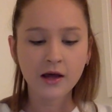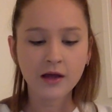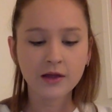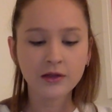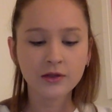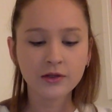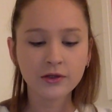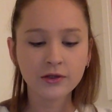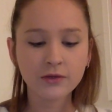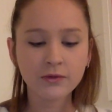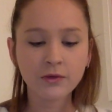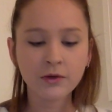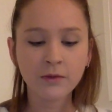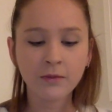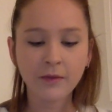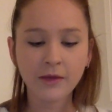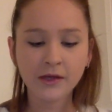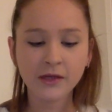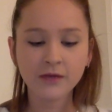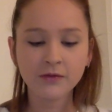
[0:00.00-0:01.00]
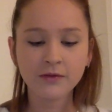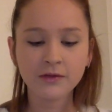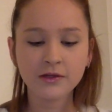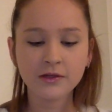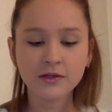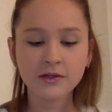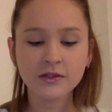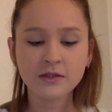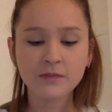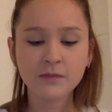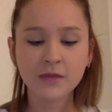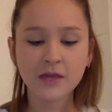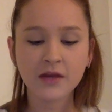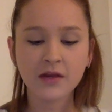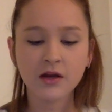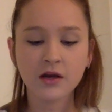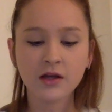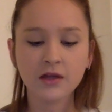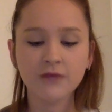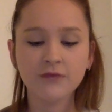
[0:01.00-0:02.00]
look where many readers may
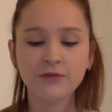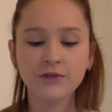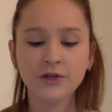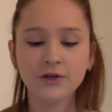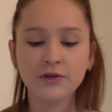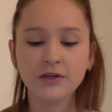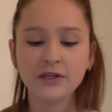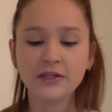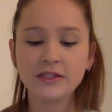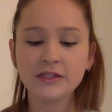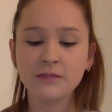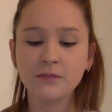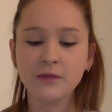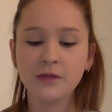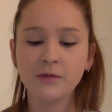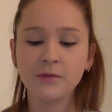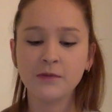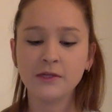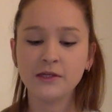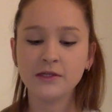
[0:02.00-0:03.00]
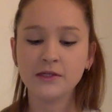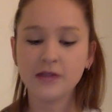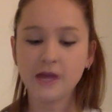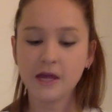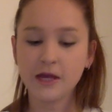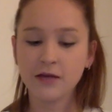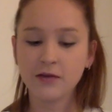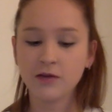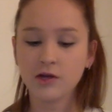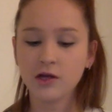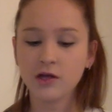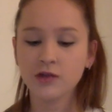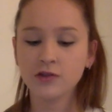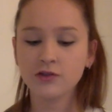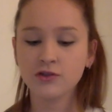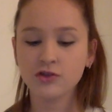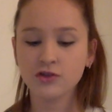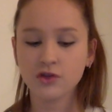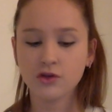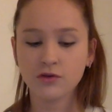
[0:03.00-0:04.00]
not have noticed, maybe
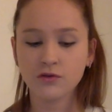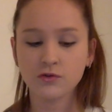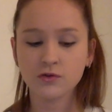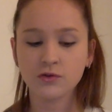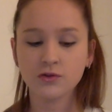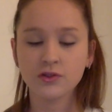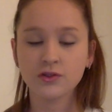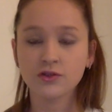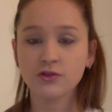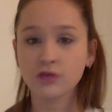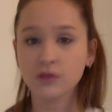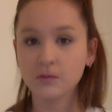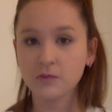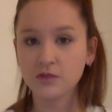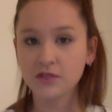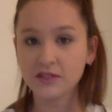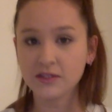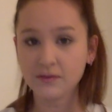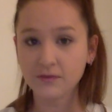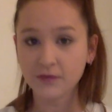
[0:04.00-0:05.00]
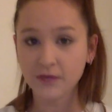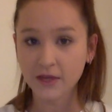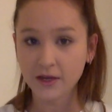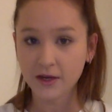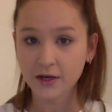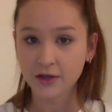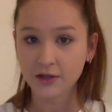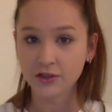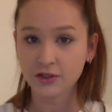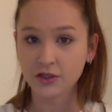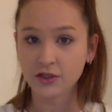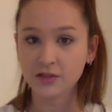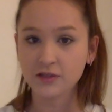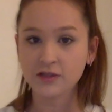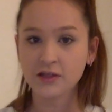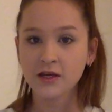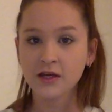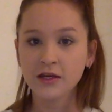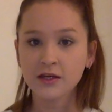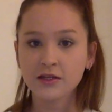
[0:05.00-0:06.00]
dialogues, jokes, or descriptions of characters.